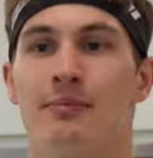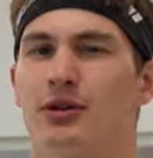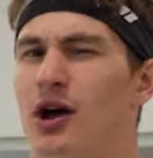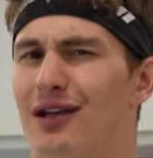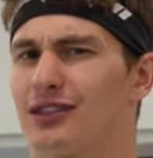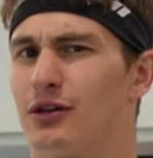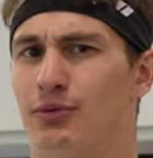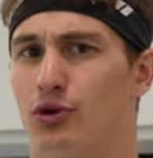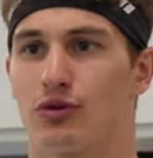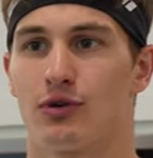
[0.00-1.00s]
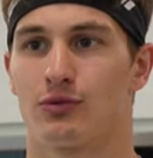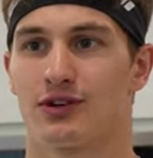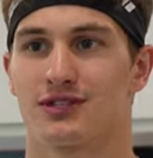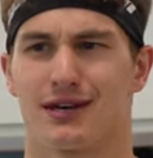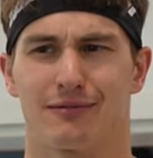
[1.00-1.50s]
but not like the Bulk one where
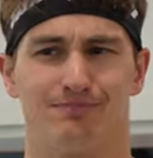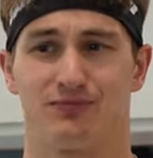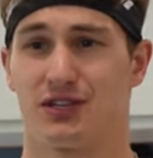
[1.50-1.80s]
it's like,